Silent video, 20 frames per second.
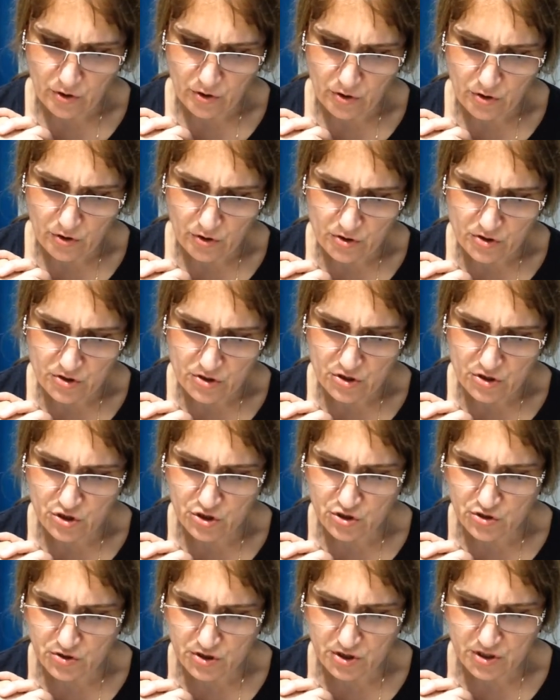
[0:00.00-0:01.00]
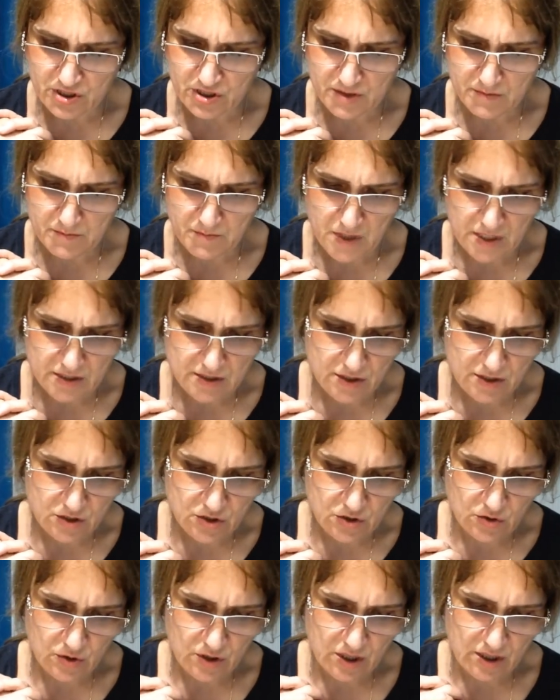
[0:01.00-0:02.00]
Earth during the
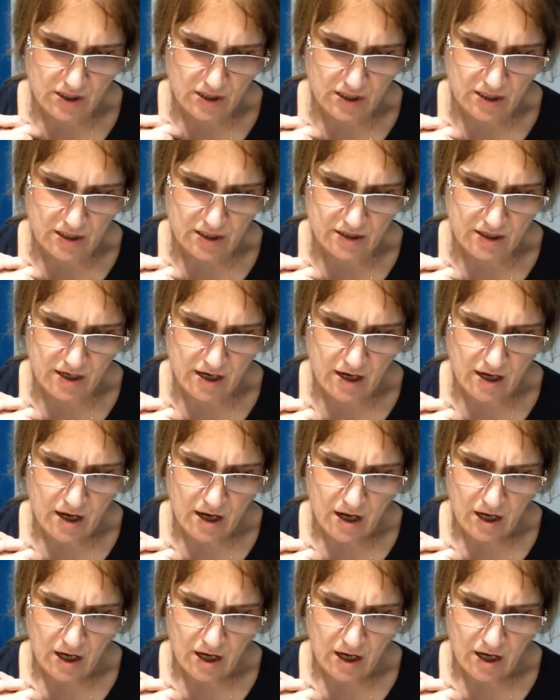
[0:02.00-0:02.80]
Mesozoic era